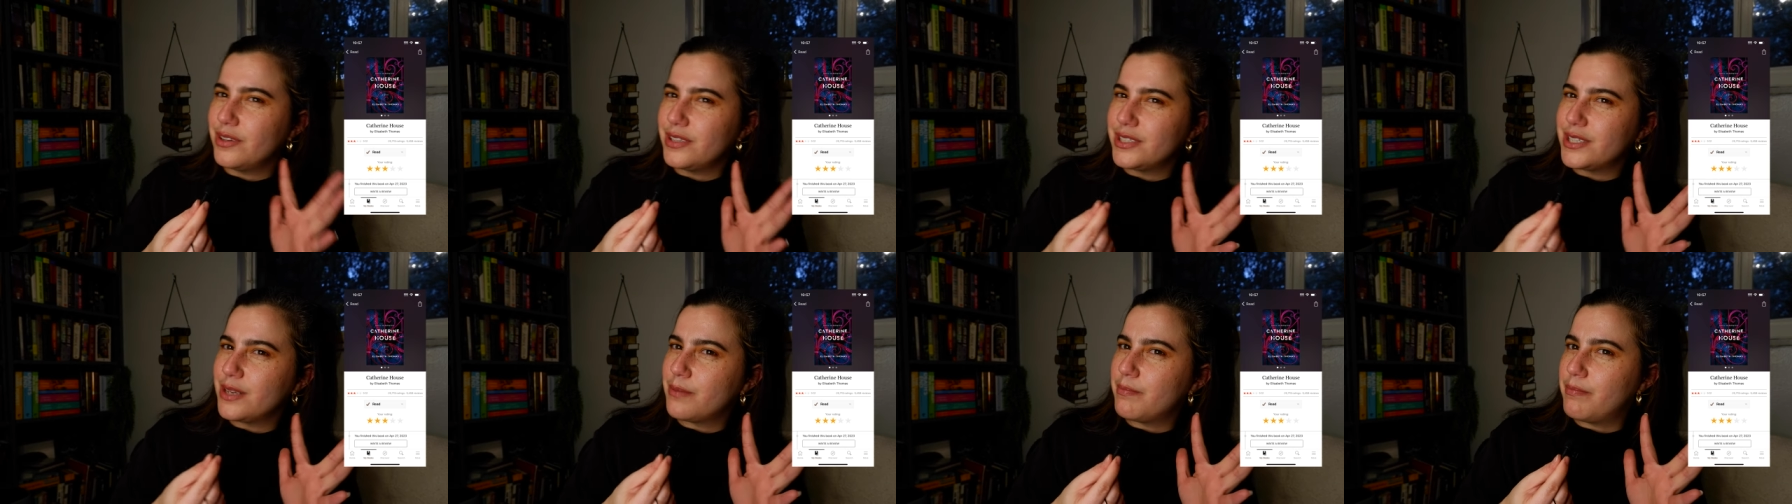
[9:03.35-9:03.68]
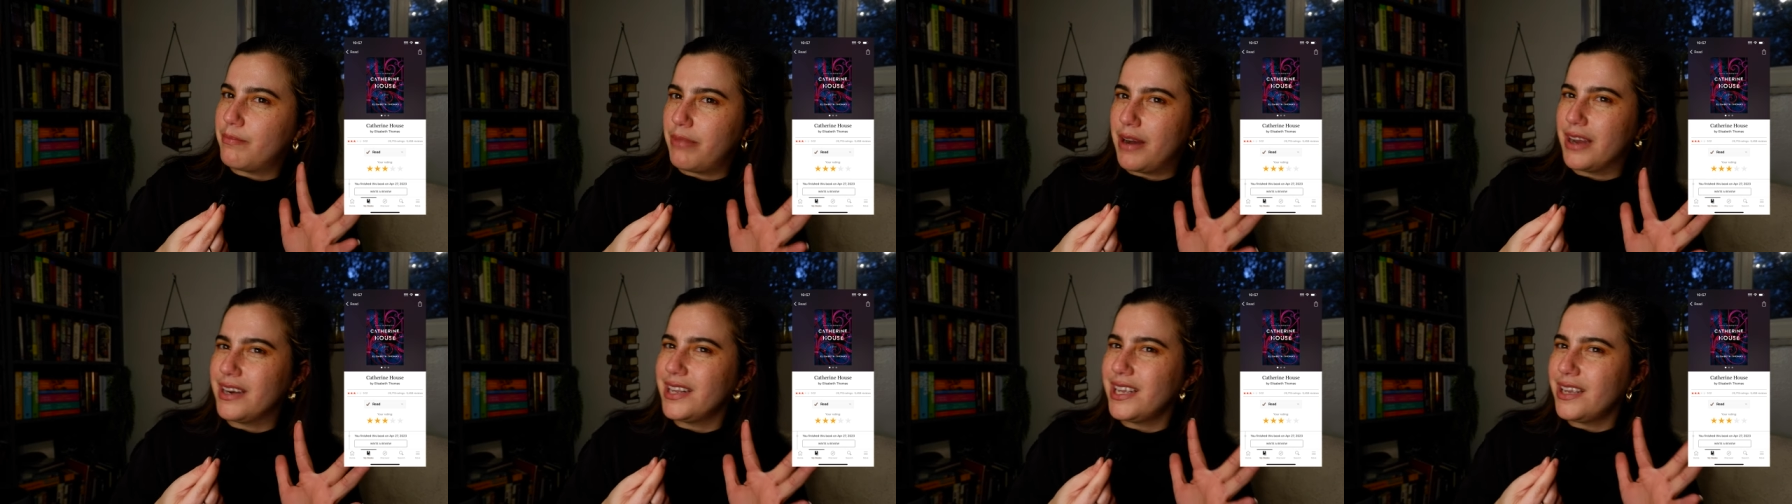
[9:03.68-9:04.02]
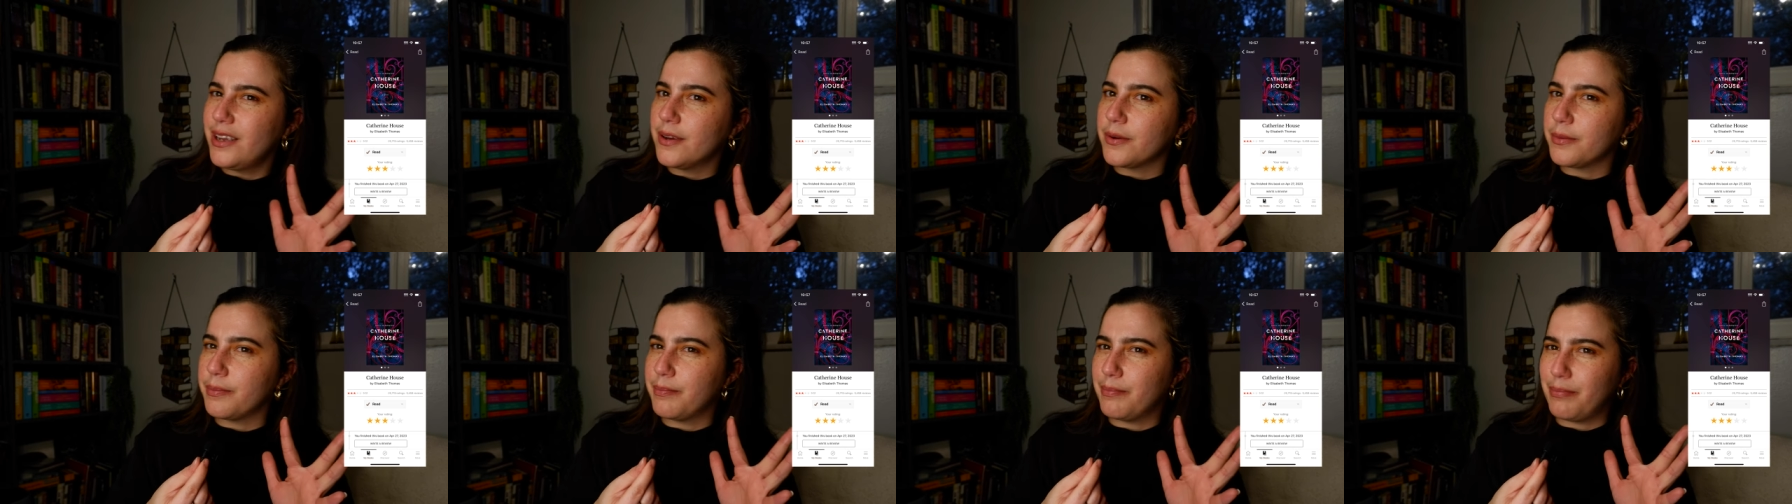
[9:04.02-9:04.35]
is it
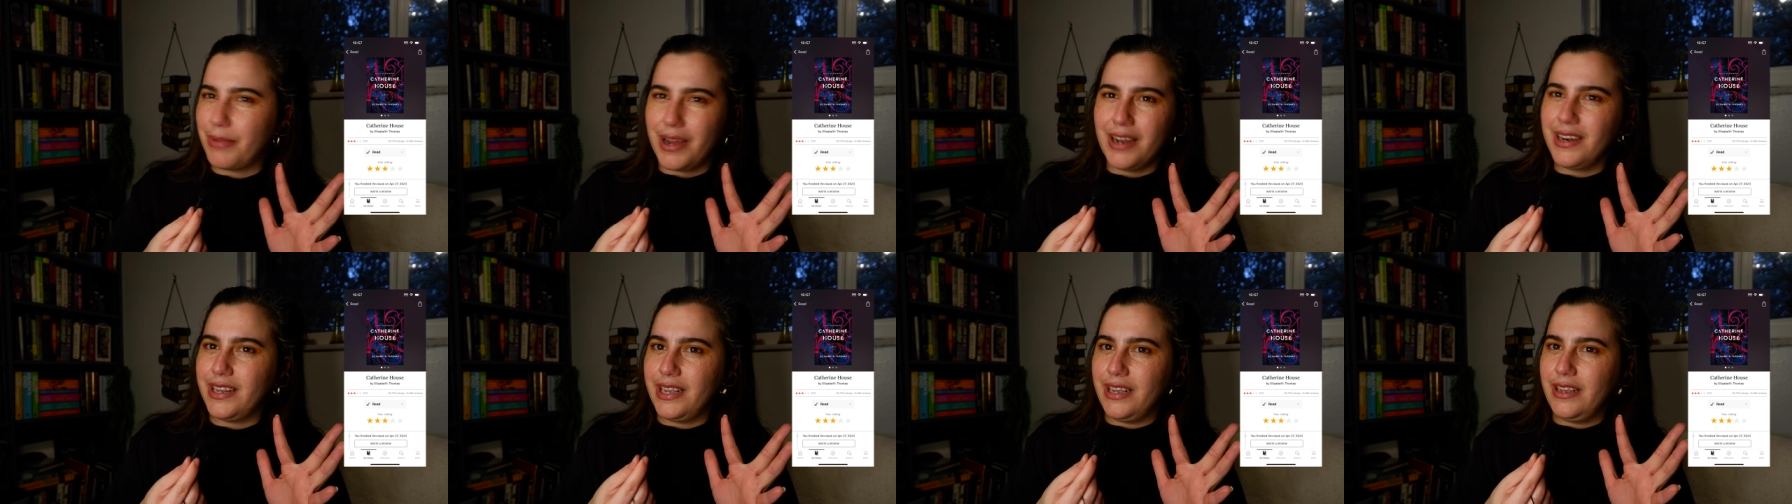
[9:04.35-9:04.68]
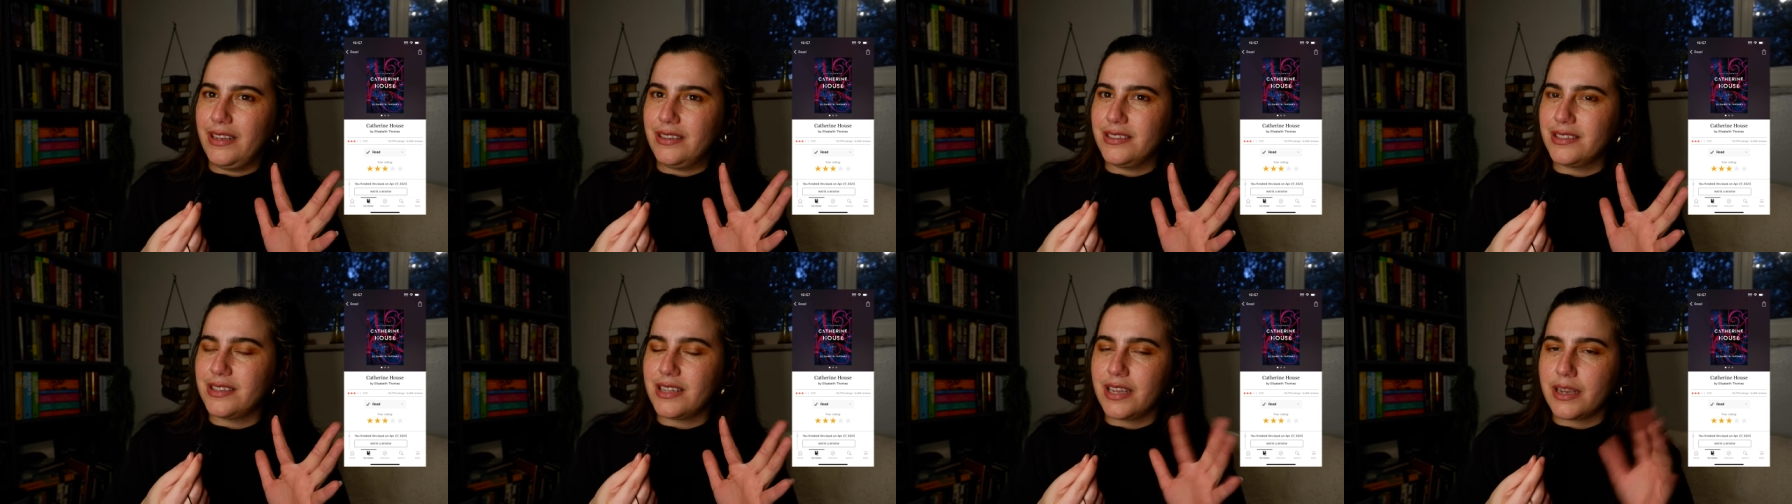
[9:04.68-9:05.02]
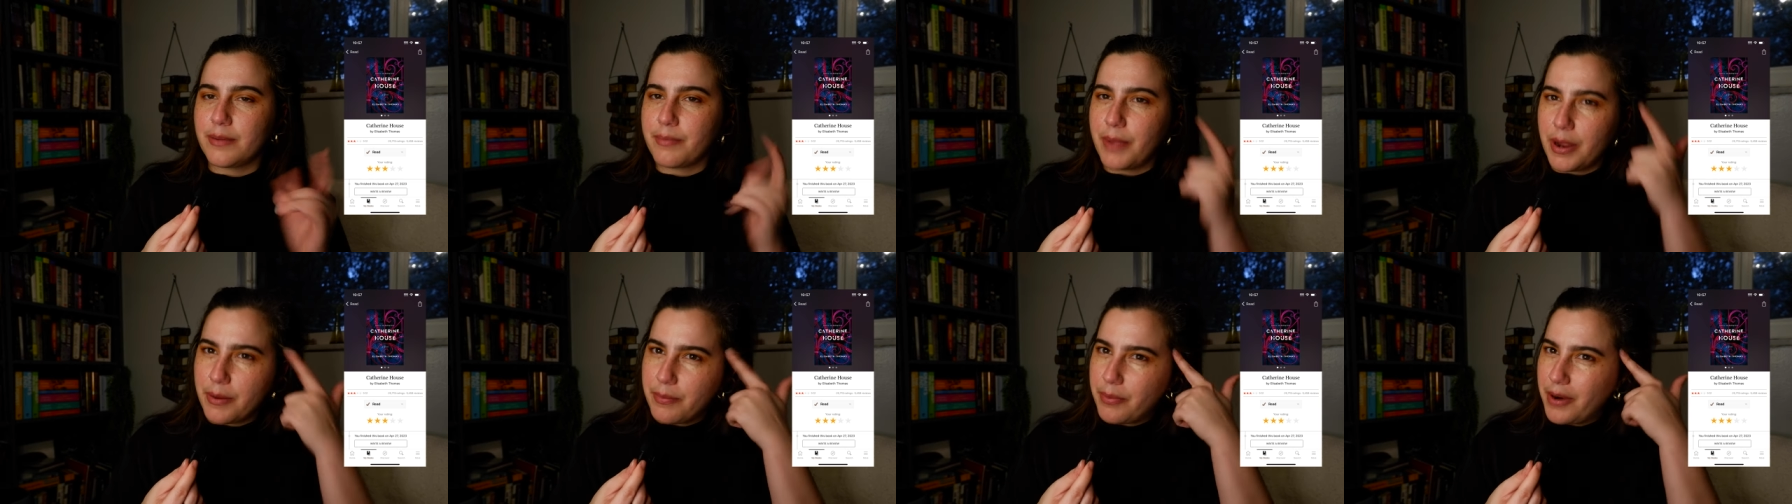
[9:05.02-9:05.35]
bunny or bunnies?
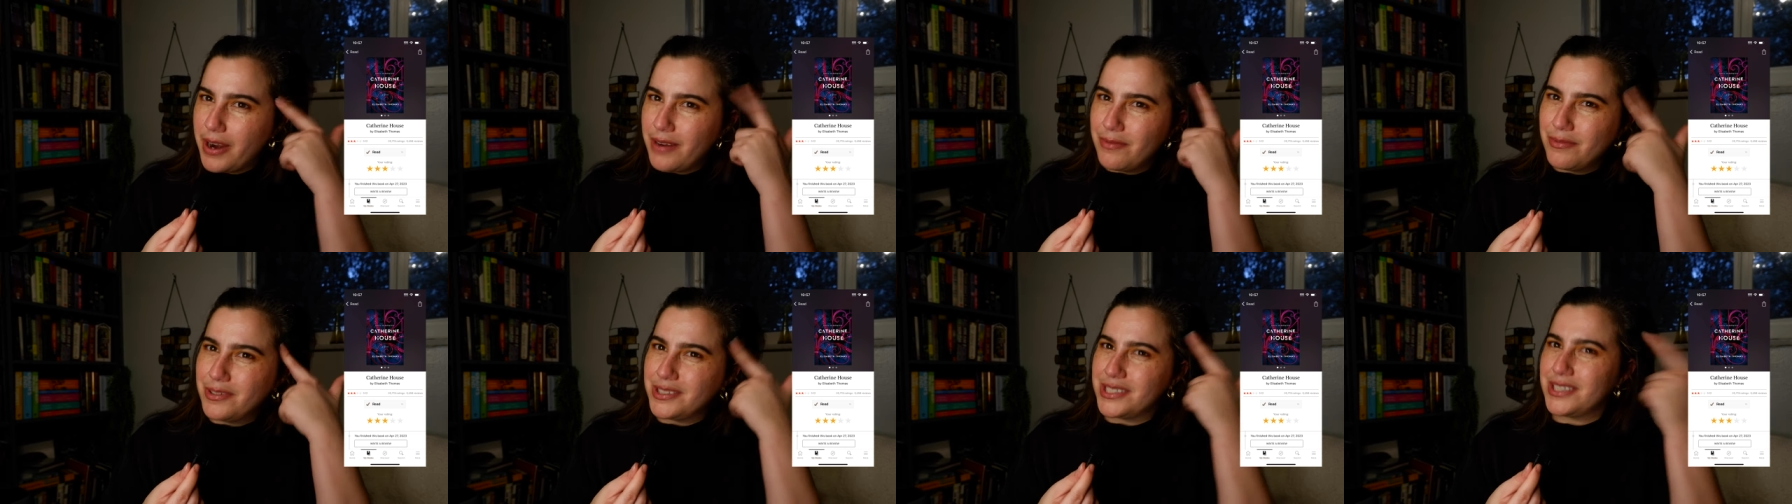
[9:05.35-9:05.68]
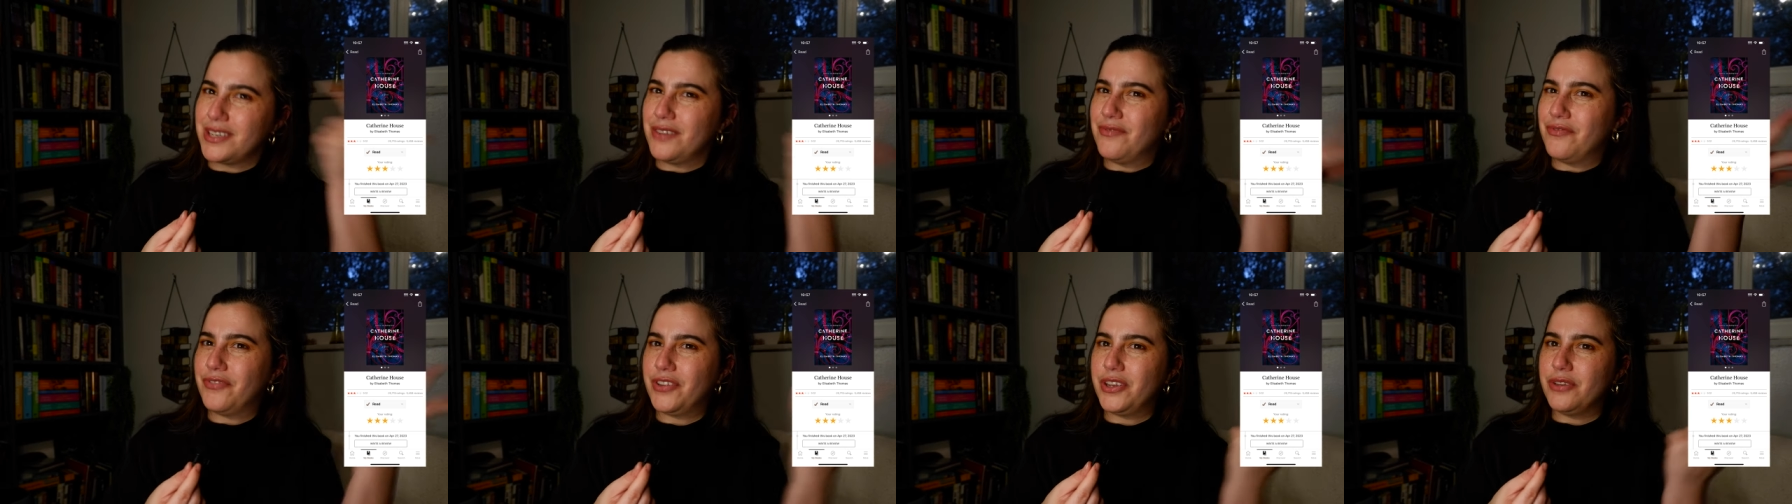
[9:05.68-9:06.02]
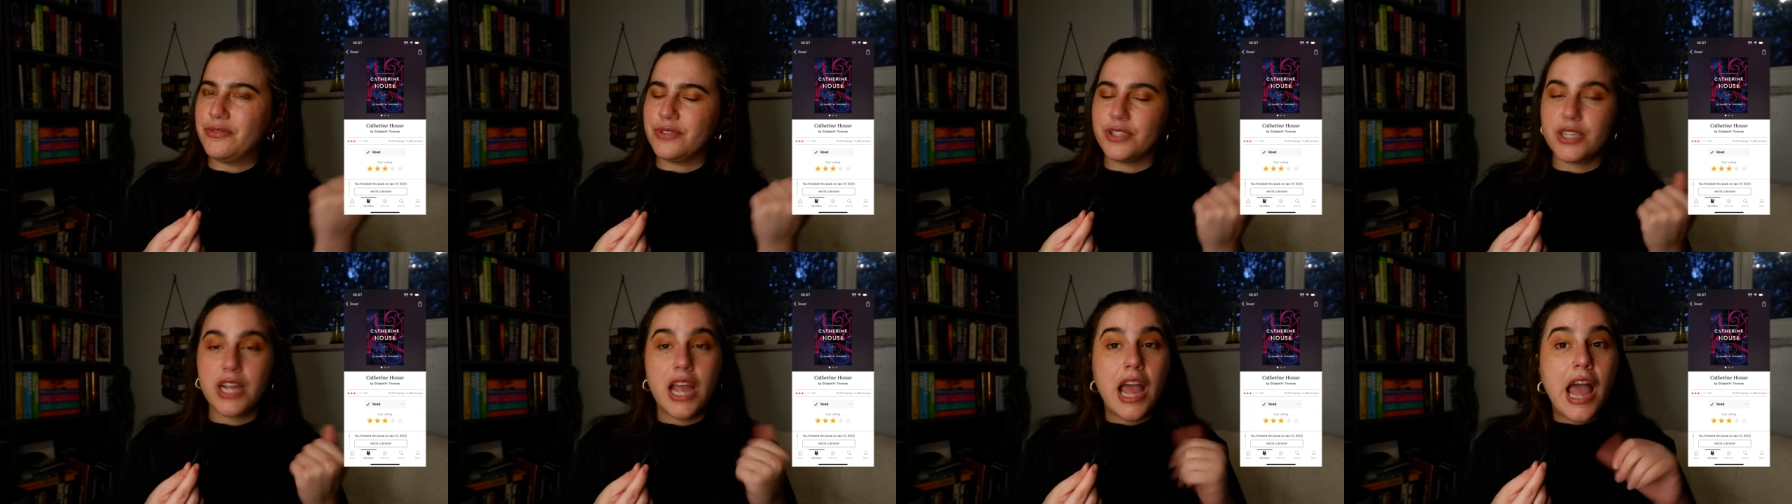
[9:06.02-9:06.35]
Like my brain was
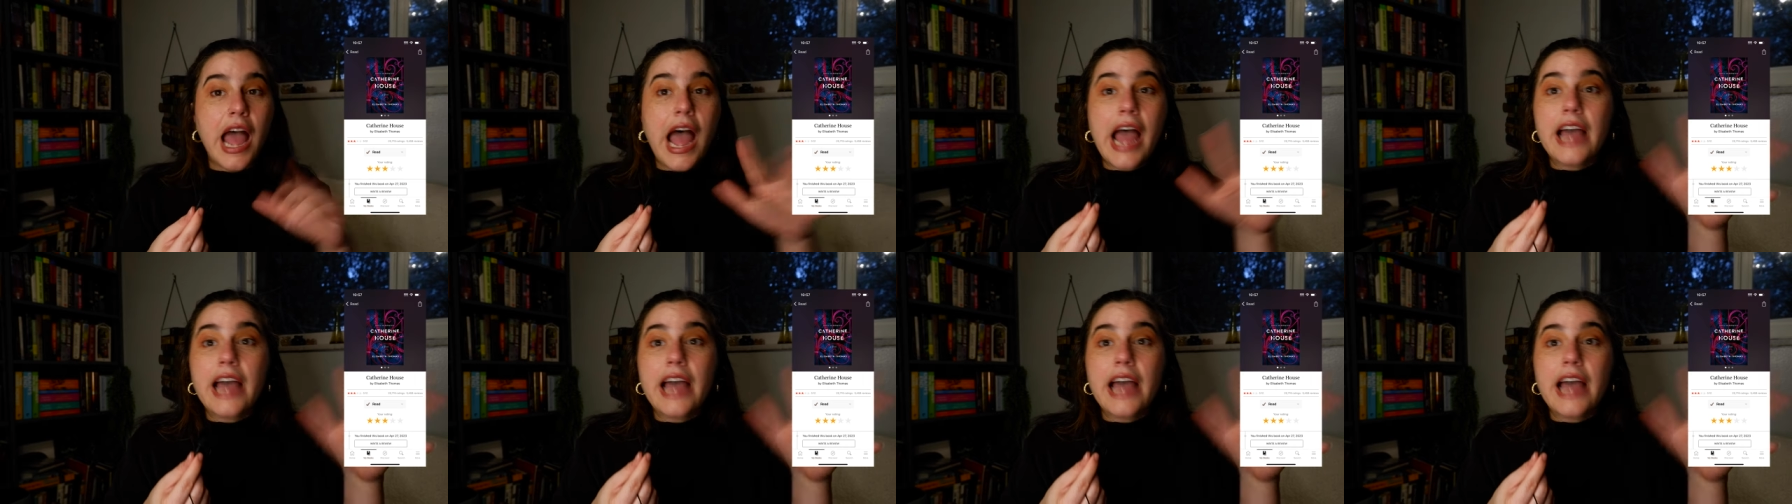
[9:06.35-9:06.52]
confused.